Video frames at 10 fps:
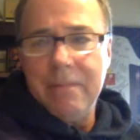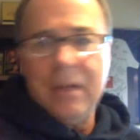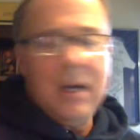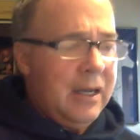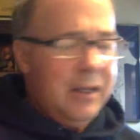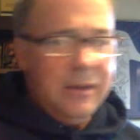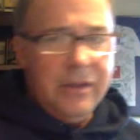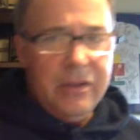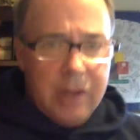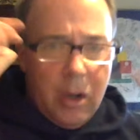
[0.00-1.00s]

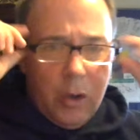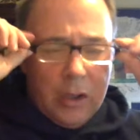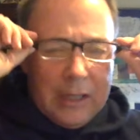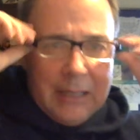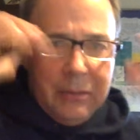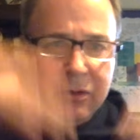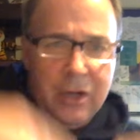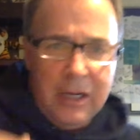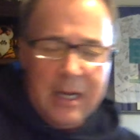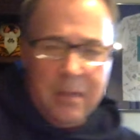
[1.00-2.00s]
this low looked like it was
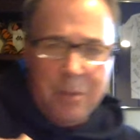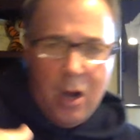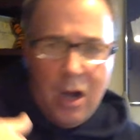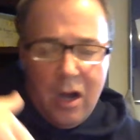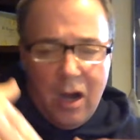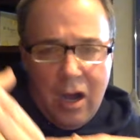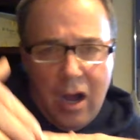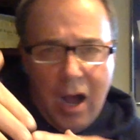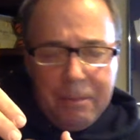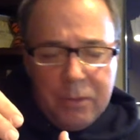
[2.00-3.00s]
going to come
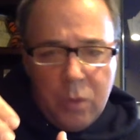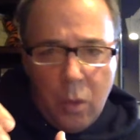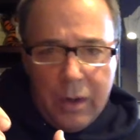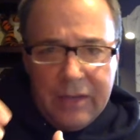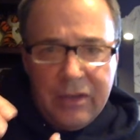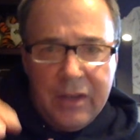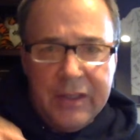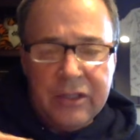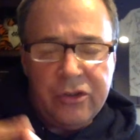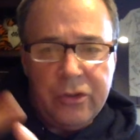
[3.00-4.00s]
up toward us
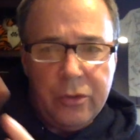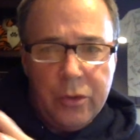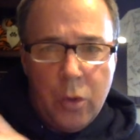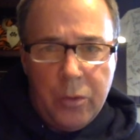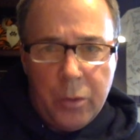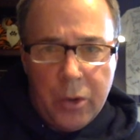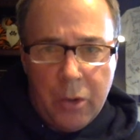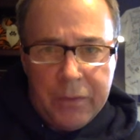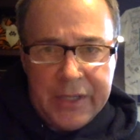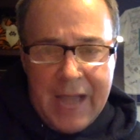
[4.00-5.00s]
and then shoot northward
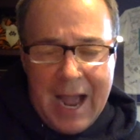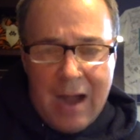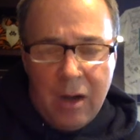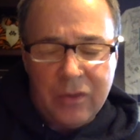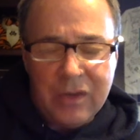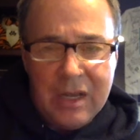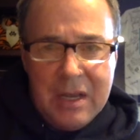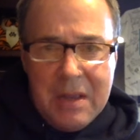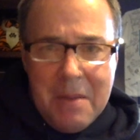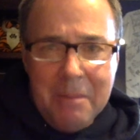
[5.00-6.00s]
over the Dalles.
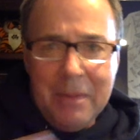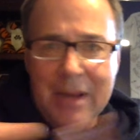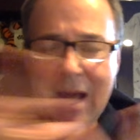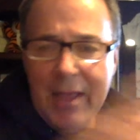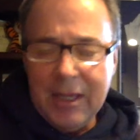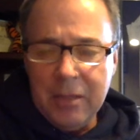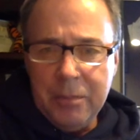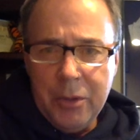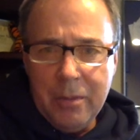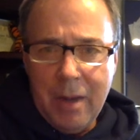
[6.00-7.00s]
But now that
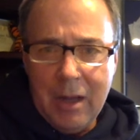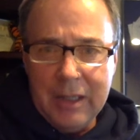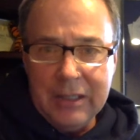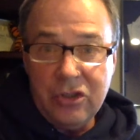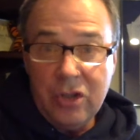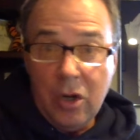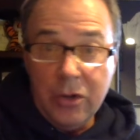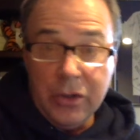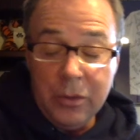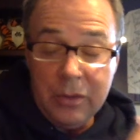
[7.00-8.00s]
computer model I just
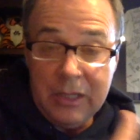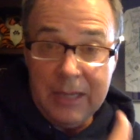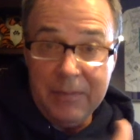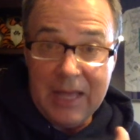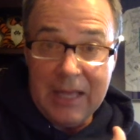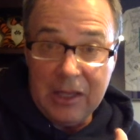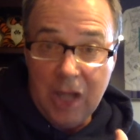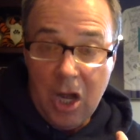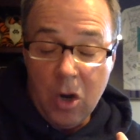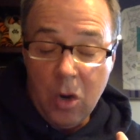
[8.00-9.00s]
showed you keeps that
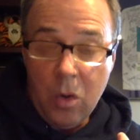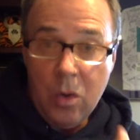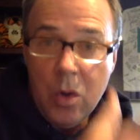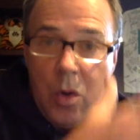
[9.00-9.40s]
low